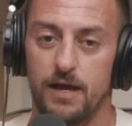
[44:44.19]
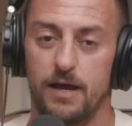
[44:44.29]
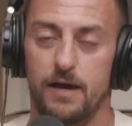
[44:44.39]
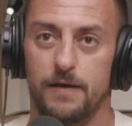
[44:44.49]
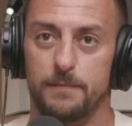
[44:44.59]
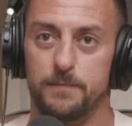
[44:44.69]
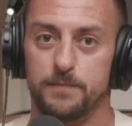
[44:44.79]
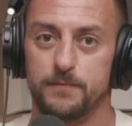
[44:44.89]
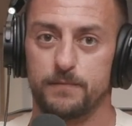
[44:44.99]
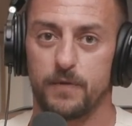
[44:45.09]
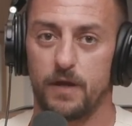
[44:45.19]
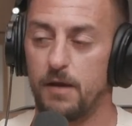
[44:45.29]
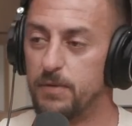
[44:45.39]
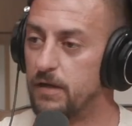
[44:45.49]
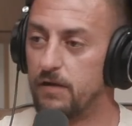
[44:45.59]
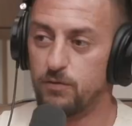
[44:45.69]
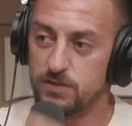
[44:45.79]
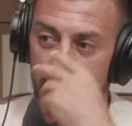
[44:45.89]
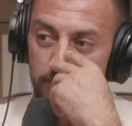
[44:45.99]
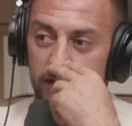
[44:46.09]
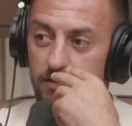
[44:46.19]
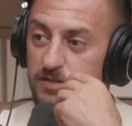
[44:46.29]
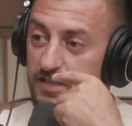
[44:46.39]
I mean, I've always had a big nose.